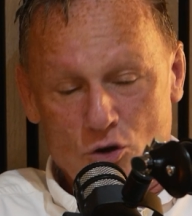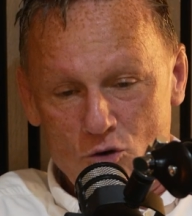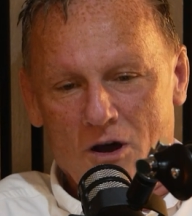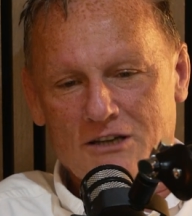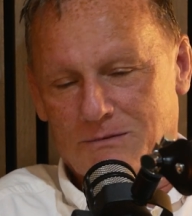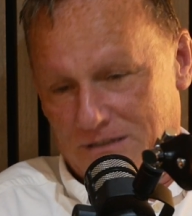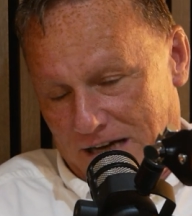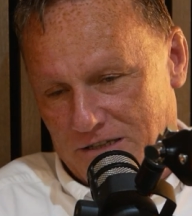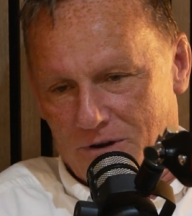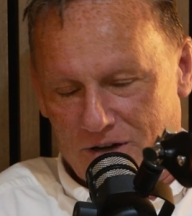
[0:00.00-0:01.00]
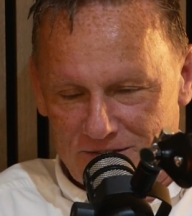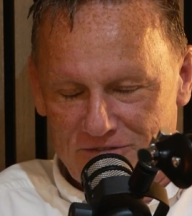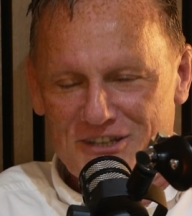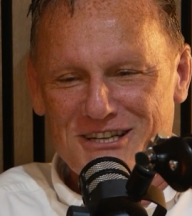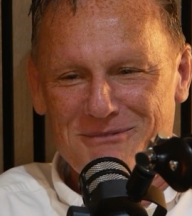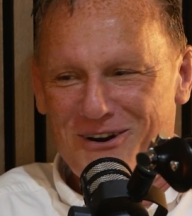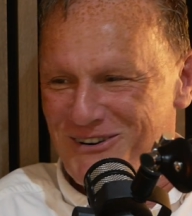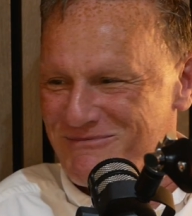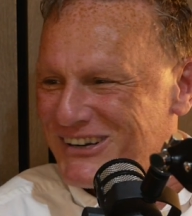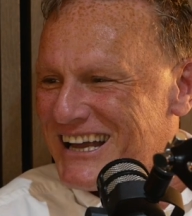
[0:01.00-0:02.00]
Coombe Hospital is actually where I was officially
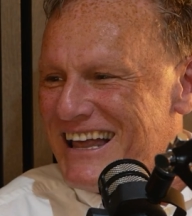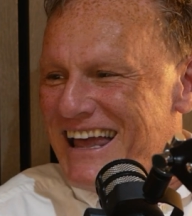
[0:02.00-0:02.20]
born, but